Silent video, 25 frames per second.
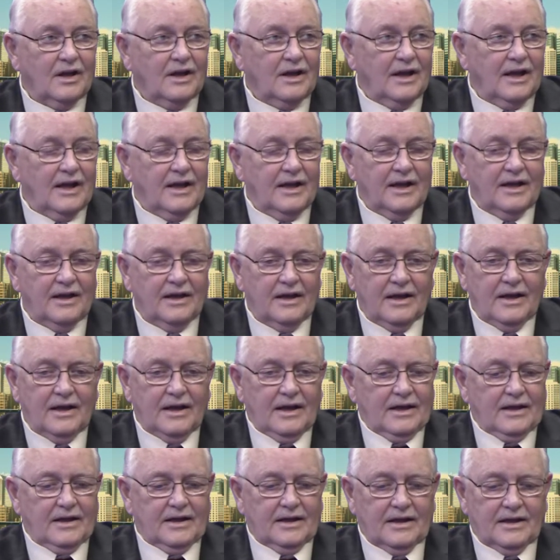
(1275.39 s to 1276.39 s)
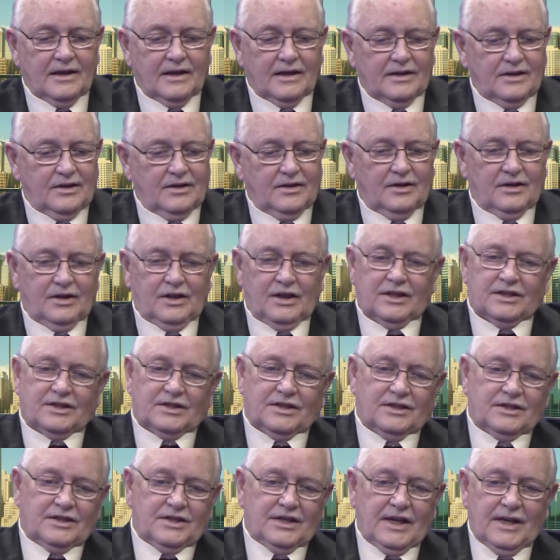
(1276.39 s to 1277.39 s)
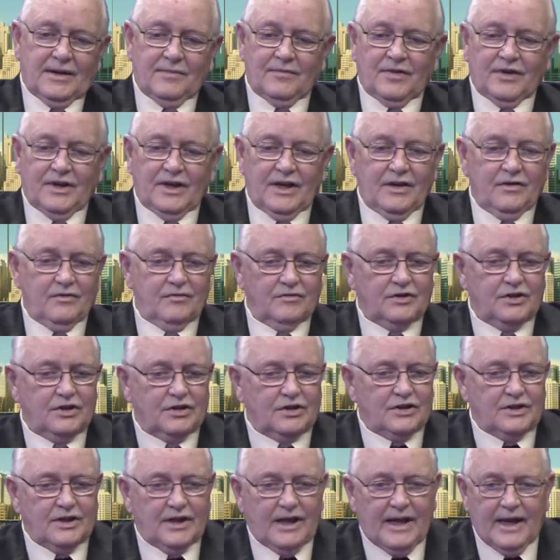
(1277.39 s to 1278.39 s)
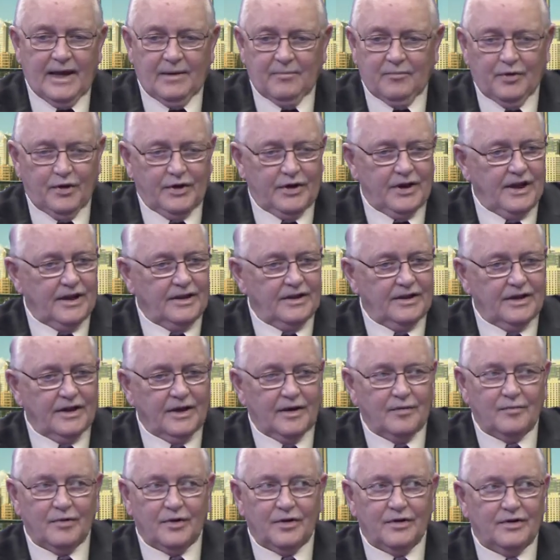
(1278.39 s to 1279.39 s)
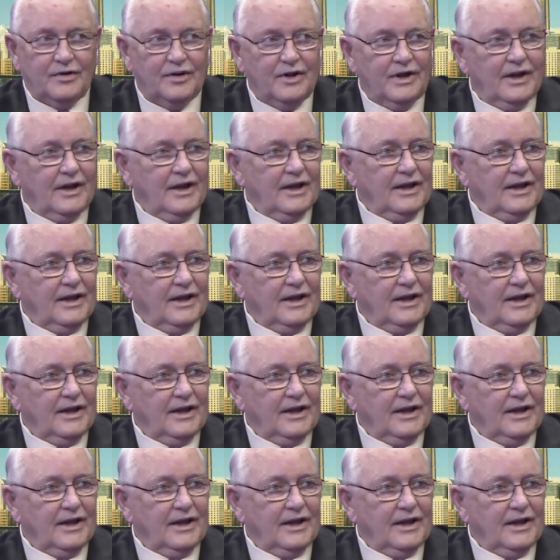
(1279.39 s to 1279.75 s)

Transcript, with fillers: Uh, uh, uh it's the same thing, just add, put in the number